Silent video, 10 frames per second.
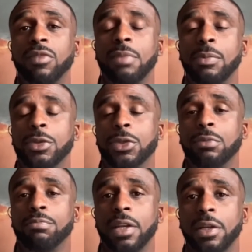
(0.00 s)
people with a
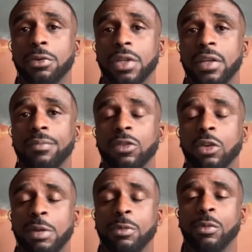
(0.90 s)
certain pedigree,
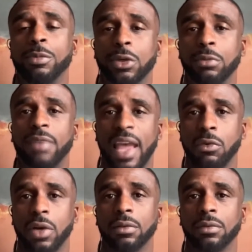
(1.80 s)
and people from a certain
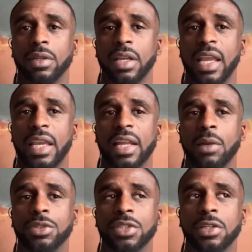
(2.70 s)
background. And I
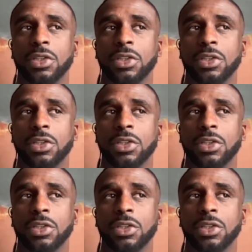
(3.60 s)
would say